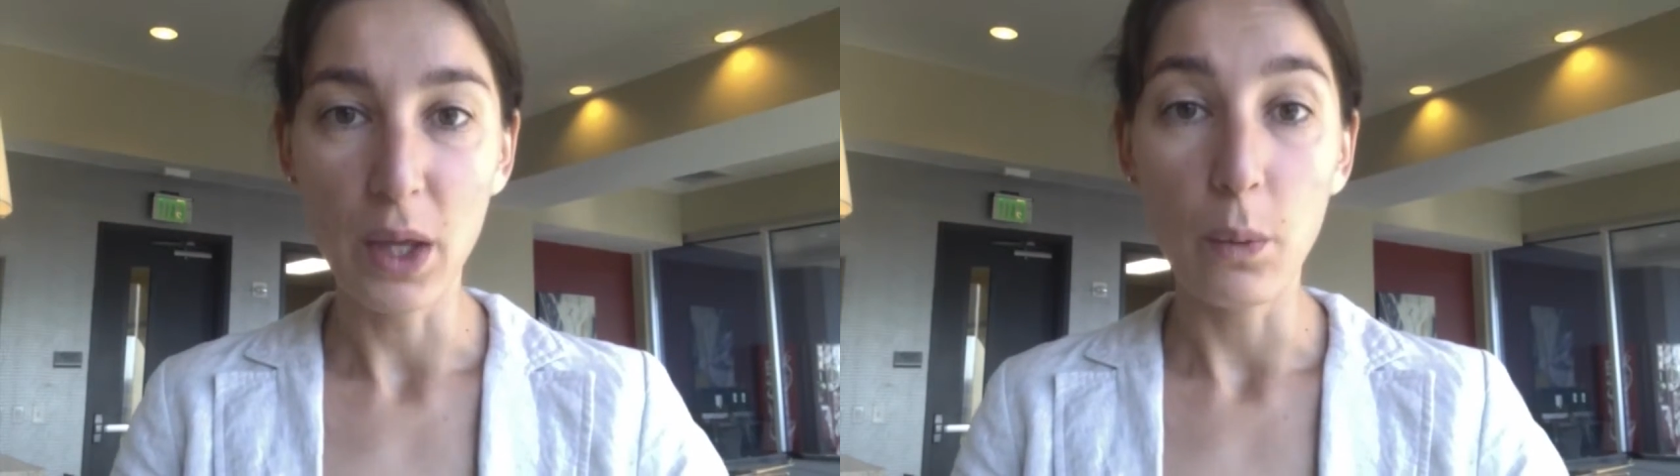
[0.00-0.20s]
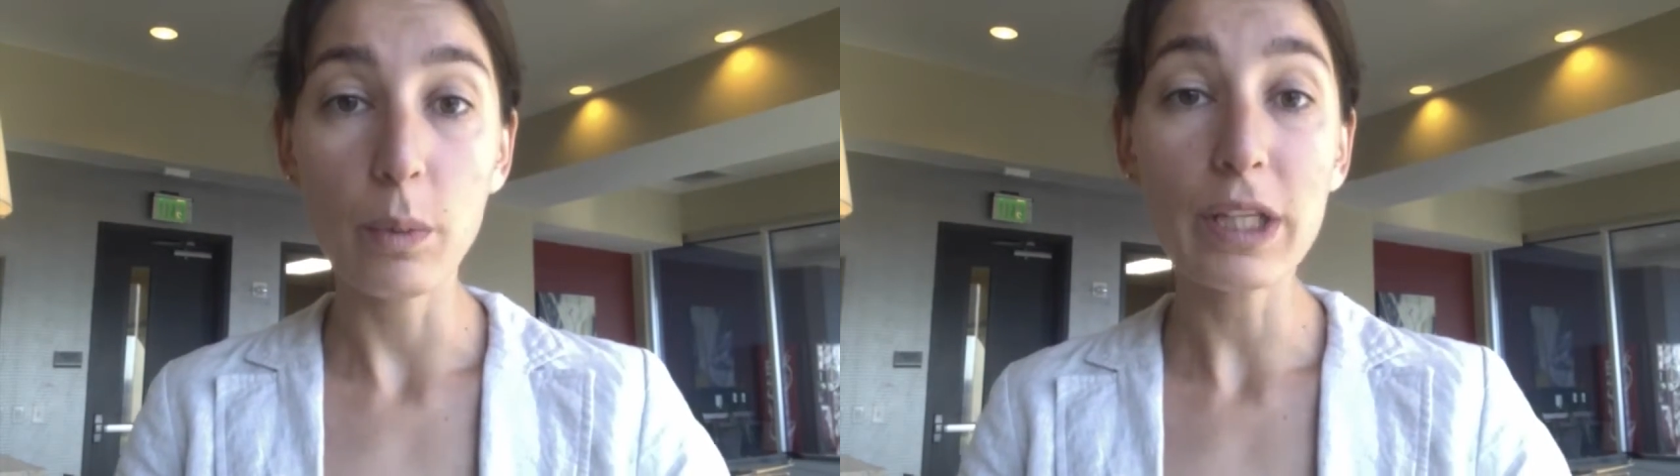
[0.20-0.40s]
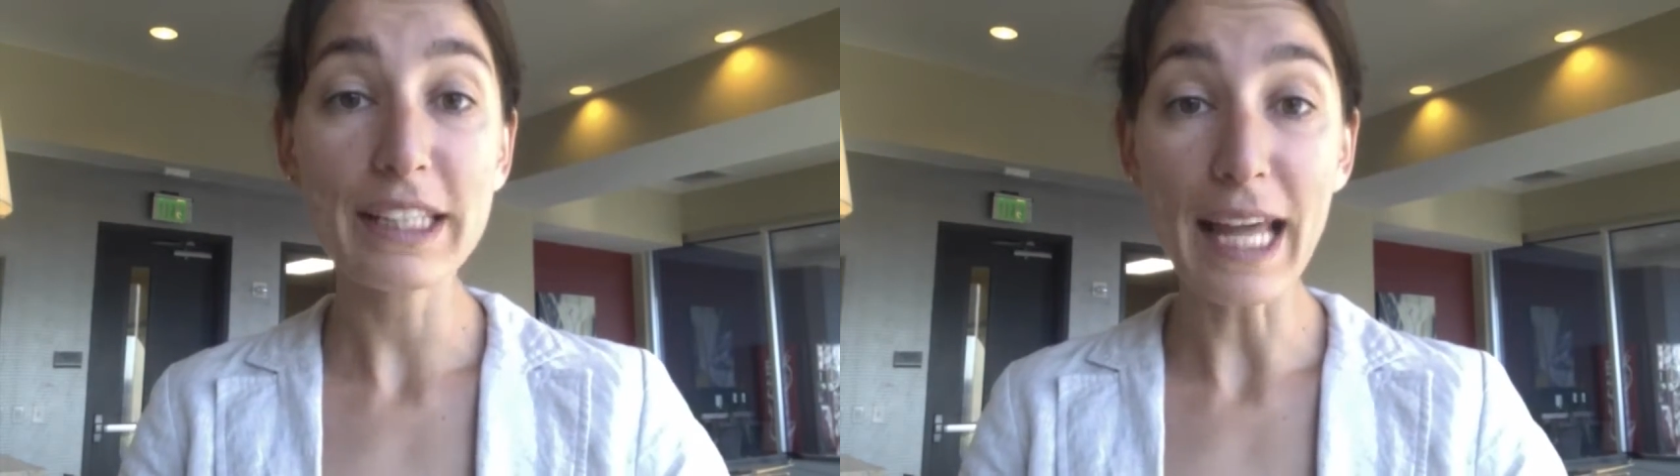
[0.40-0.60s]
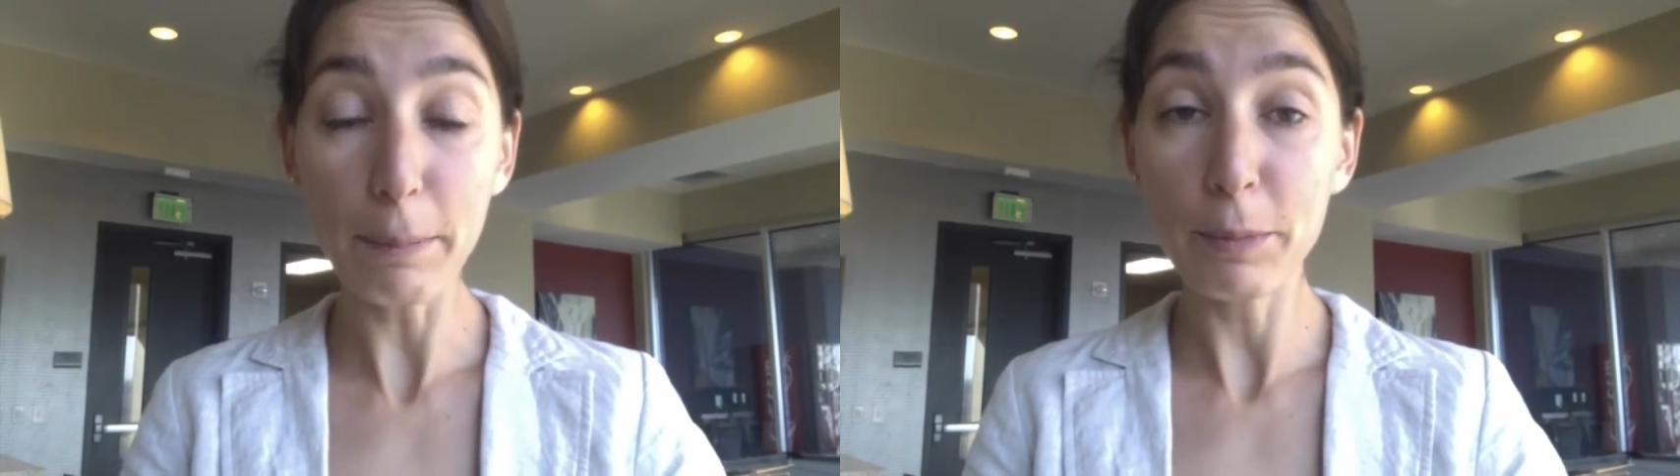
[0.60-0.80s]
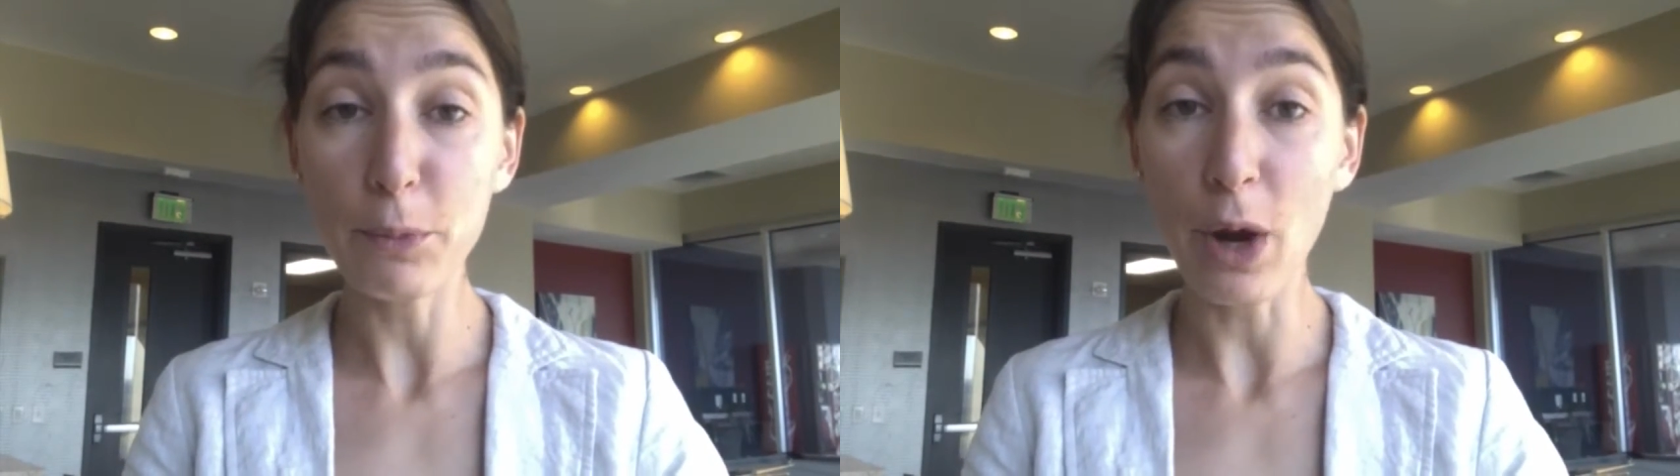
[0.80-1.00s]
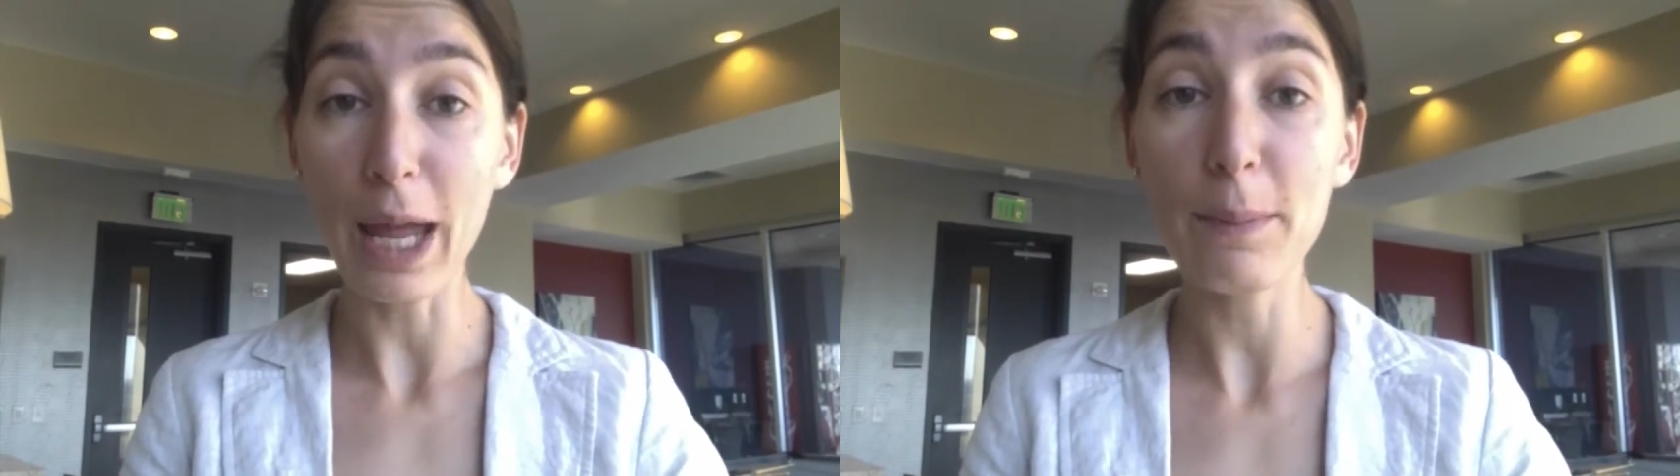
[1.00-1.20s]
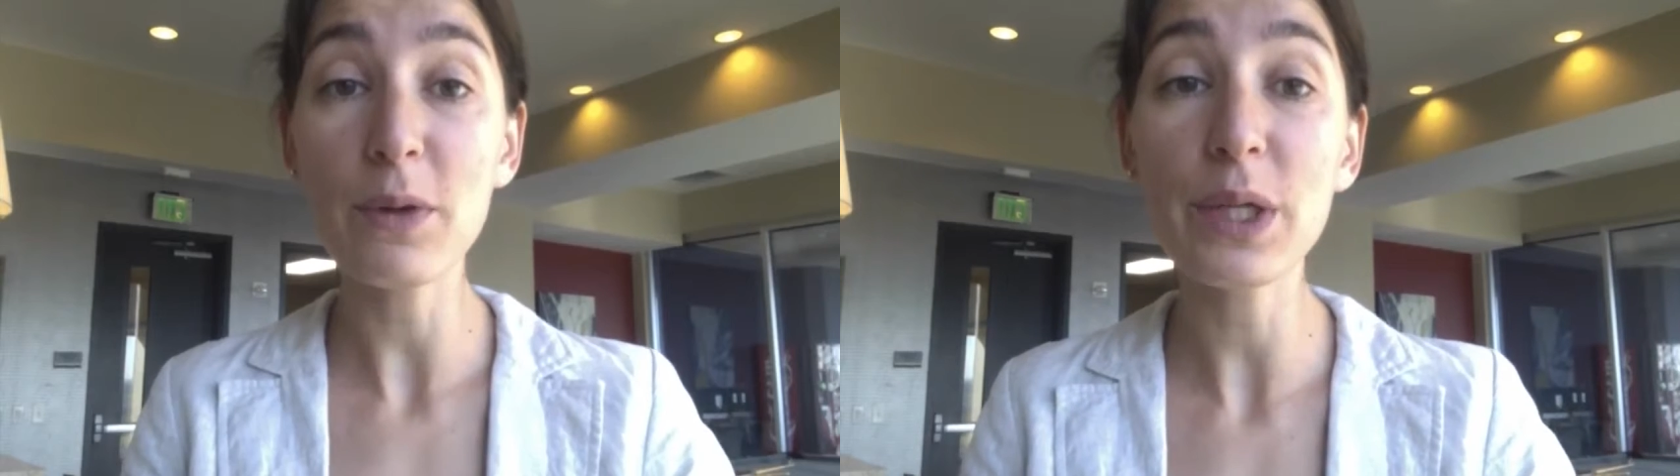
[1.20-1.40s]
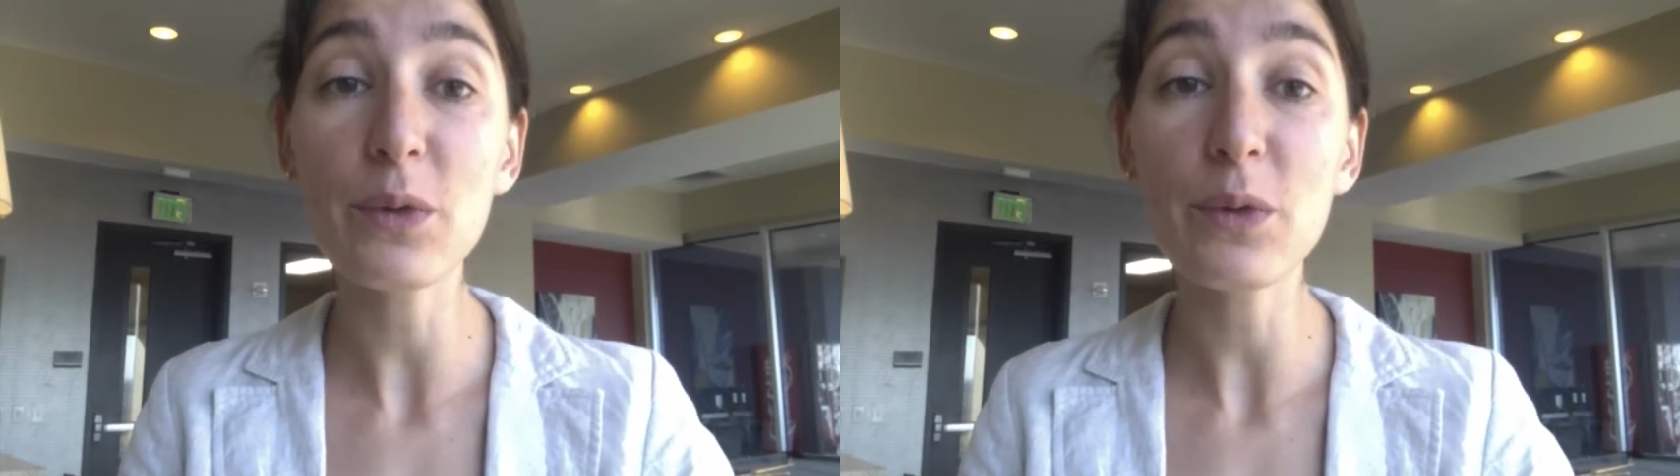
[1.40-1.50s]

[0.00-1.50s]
We will adapt primary